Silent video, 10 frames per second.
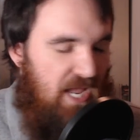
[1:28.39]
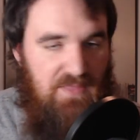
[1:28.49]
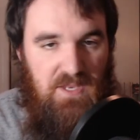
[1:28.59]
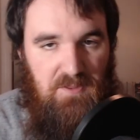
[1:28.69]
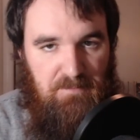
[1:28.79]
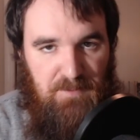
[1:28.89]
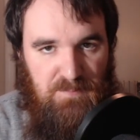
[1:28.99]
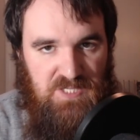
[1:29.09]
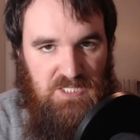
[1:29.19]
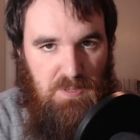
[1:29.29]
And the other
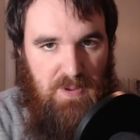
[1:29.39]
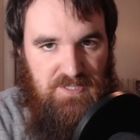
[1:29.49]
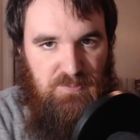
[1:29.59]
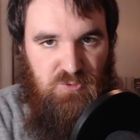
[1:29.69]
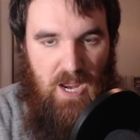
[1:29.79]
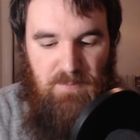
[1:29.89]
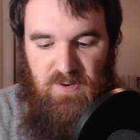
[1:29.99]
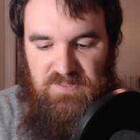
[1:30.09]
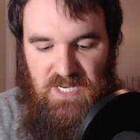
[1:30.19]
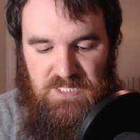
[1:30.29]
film sent to me by a
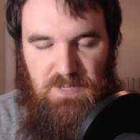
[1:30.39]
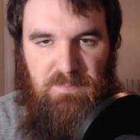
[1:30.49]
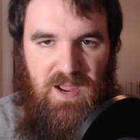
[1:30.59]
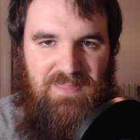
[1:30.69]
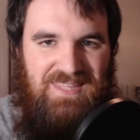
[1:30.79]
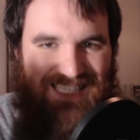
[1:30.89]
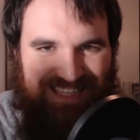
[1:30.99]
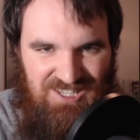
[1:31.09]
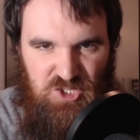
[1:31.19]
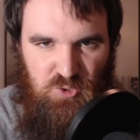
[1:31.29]
subscriber, sent to me by the
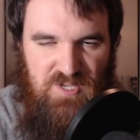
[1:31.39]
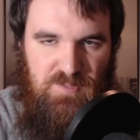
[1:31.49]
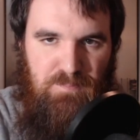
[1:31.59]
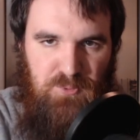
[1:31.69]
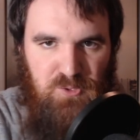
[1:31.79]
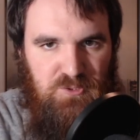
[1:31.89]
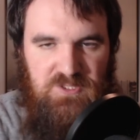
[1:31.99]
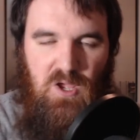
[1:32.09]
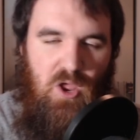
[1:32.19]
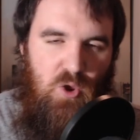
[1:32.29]
illustrious Bruce,